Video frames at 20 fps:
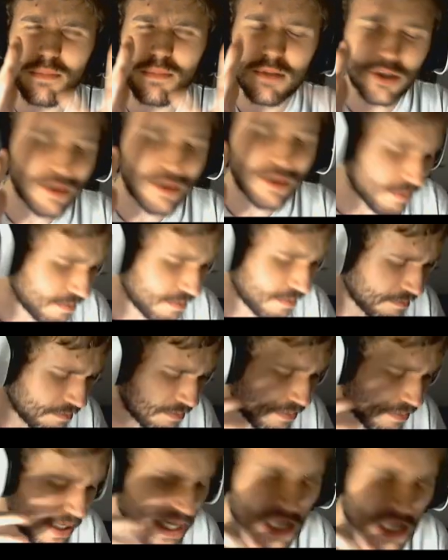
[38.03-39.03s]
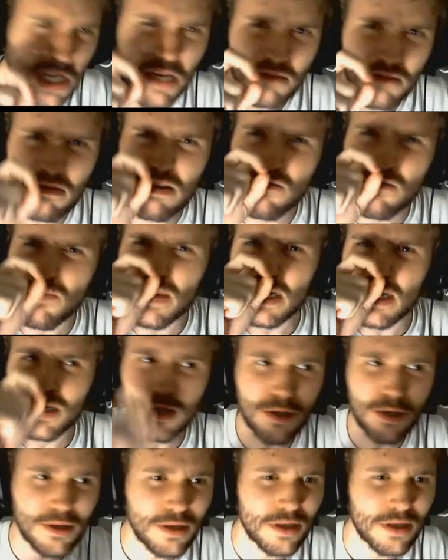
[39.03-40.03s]
Just be a li little bit
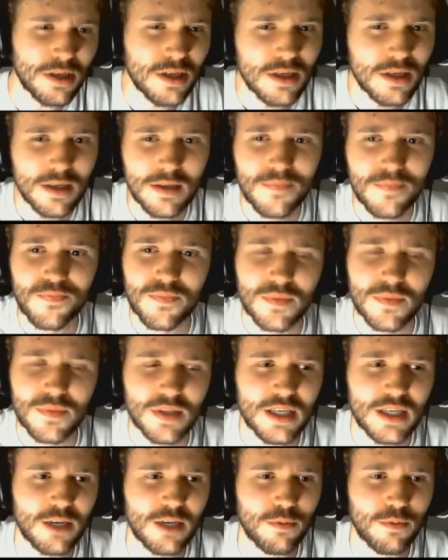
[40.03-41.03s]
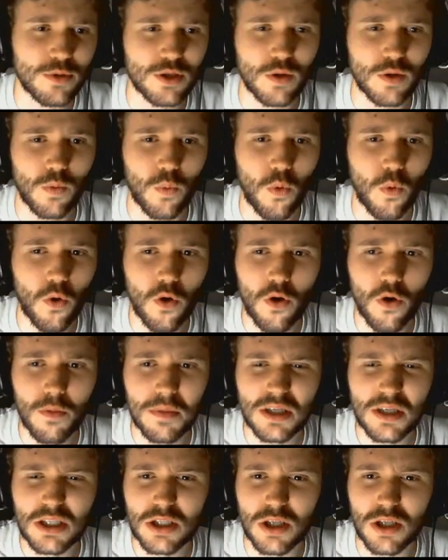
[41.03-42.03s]
good. It was a
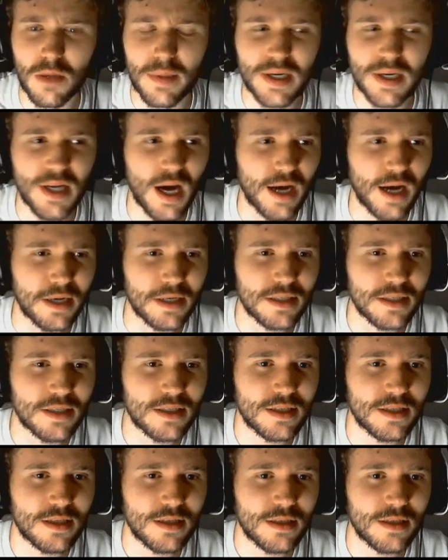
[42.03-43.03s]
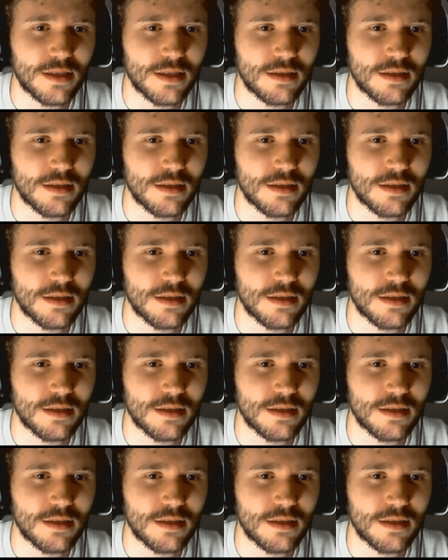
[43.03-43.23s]
warm summer night.